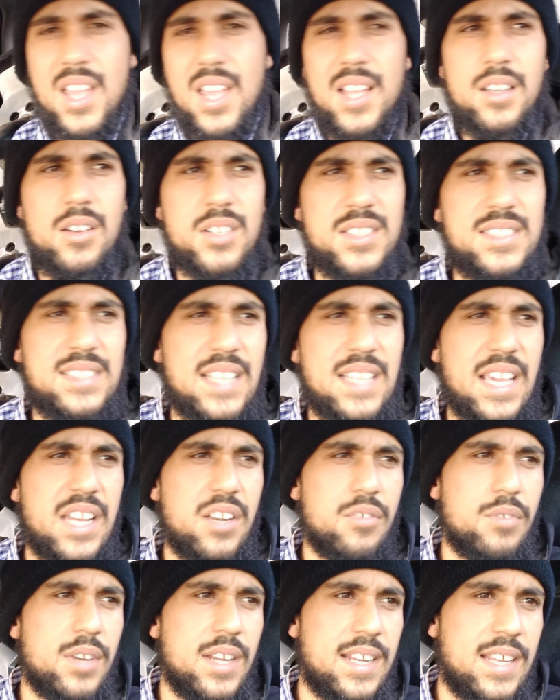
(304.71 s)
I go to
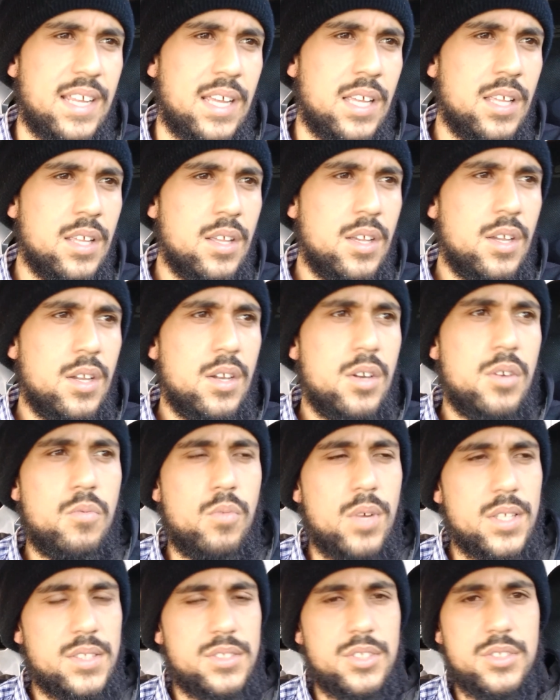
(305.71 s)
Santa Rita
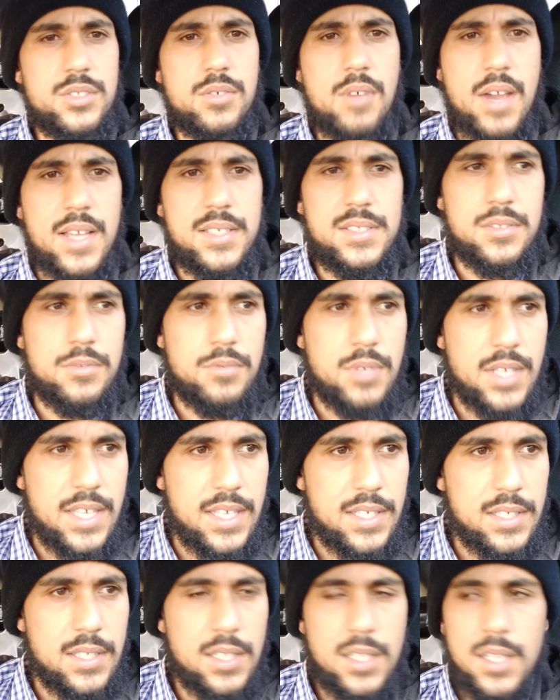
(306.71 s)
once or twice a
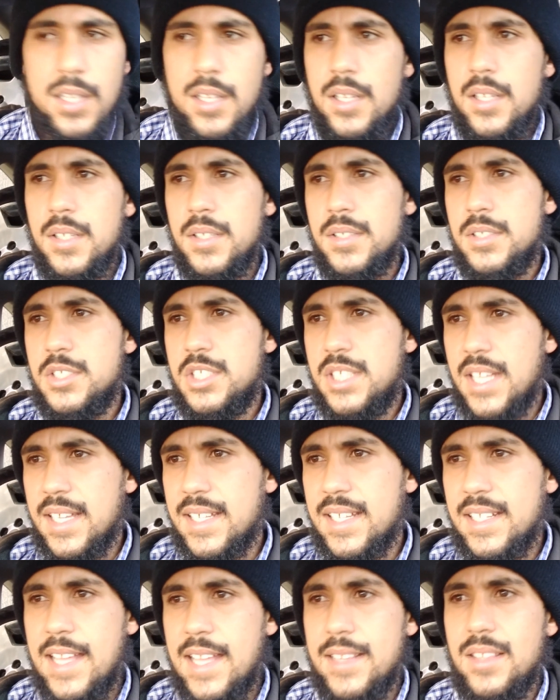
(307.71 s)
week,
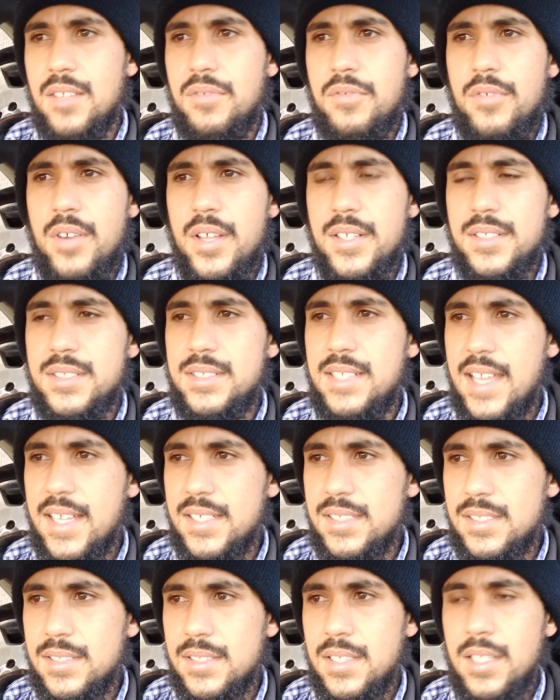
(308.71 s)
checking at the front
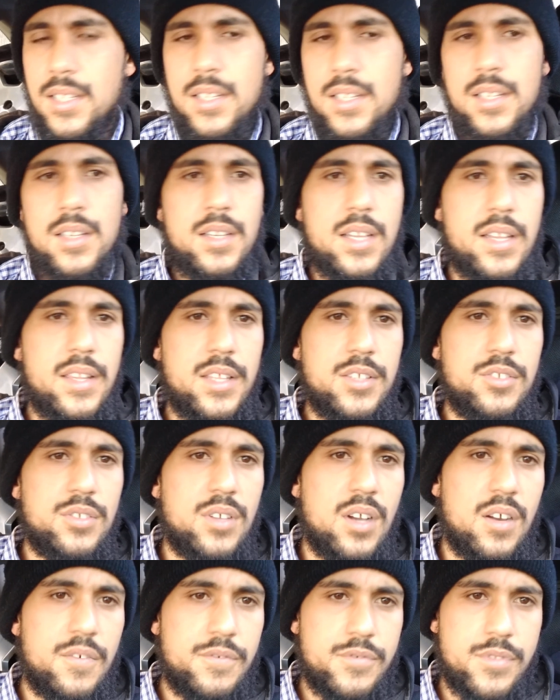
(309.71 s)
desk and then you
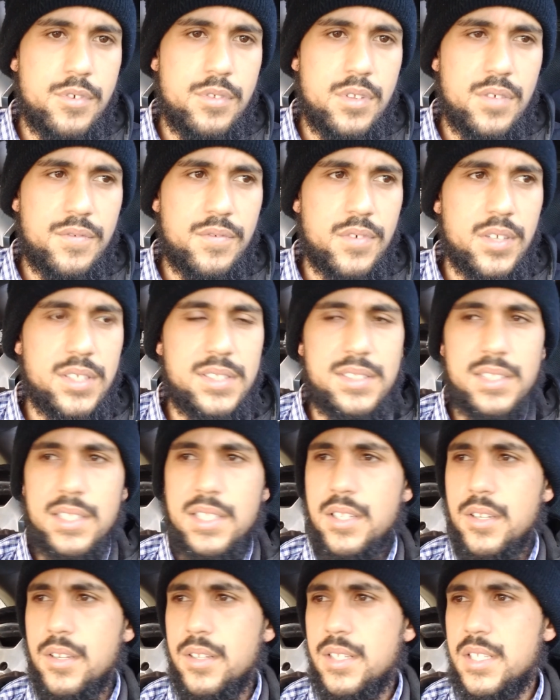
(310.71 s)
go through the first
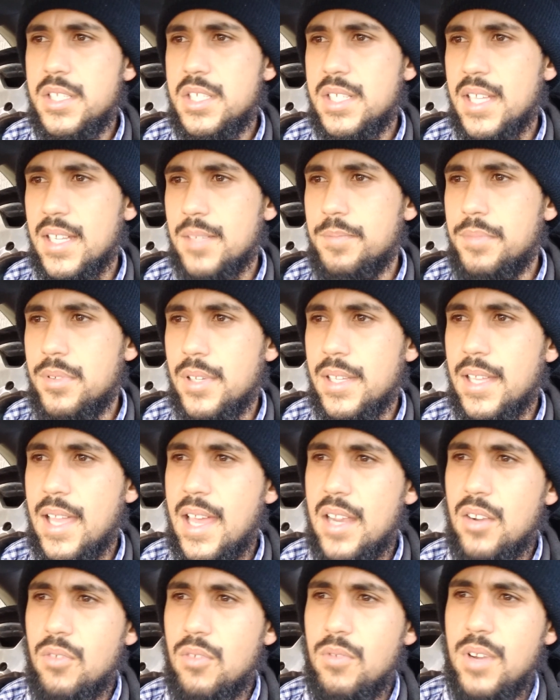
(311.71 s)
security checkpoint.
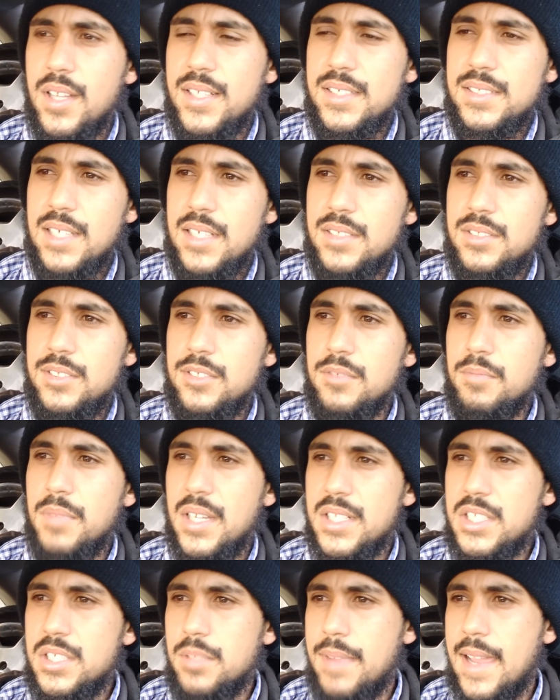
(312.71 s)
I don't want to say too
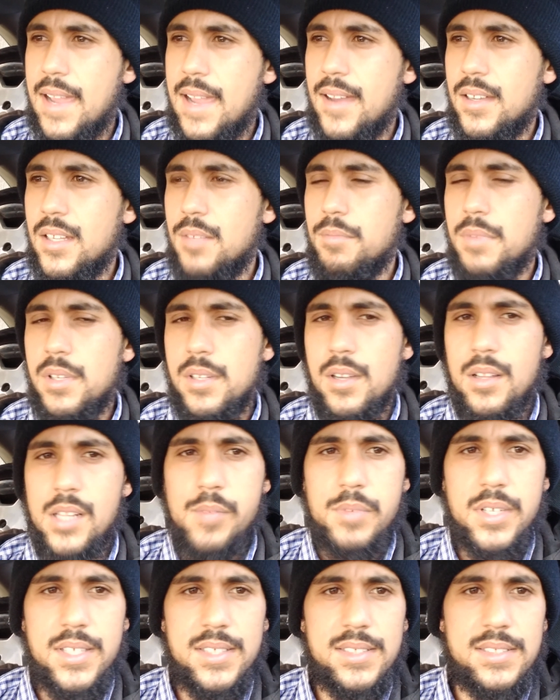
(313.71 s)
much about it, but all
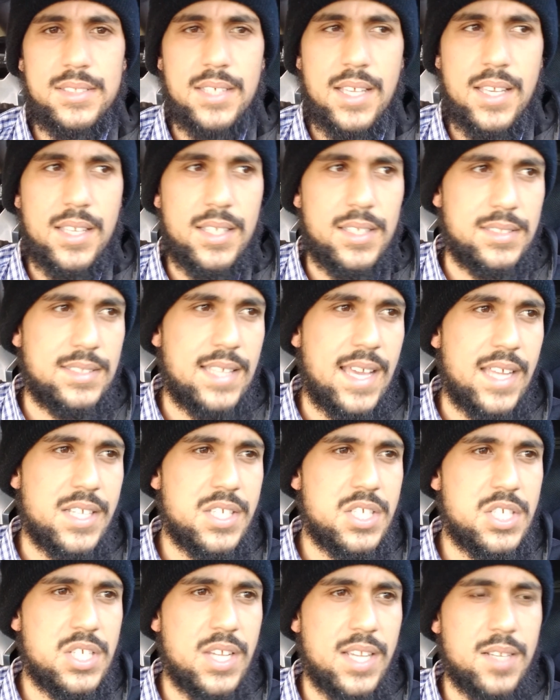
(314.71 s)
I'm going to say is
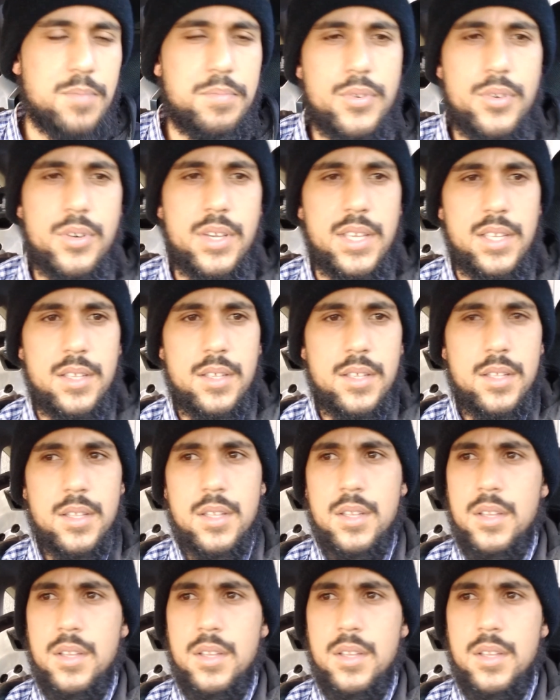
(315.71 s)
that checkpoint